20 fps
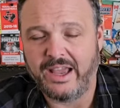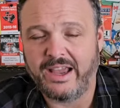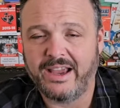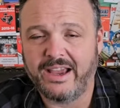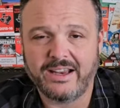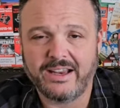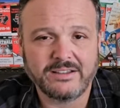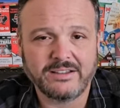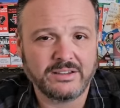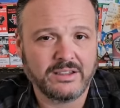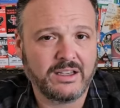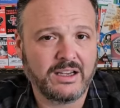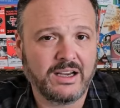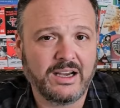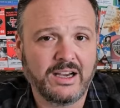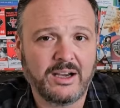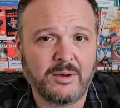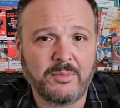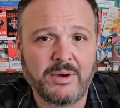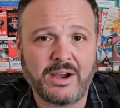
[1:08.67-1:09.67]
And
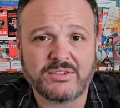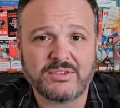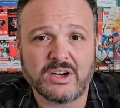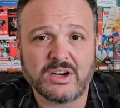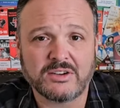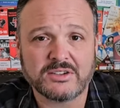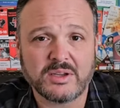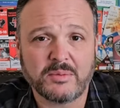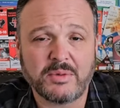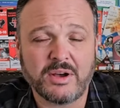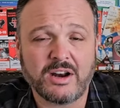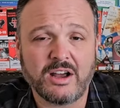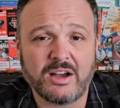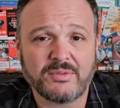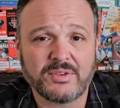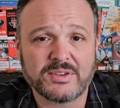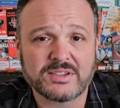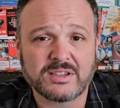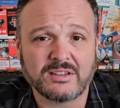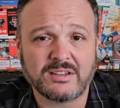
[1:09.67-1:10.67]
I talked
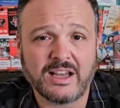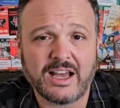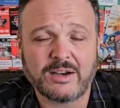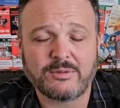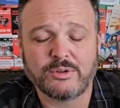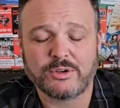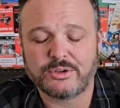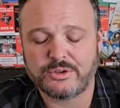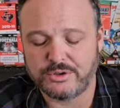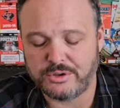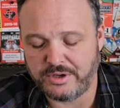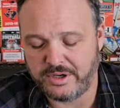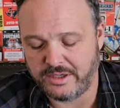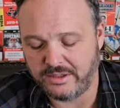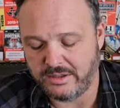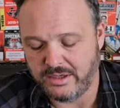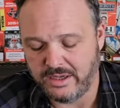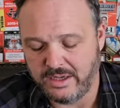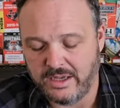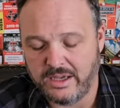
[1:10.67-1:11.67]
about offensive line
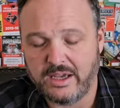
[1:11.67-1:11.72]
recruiting.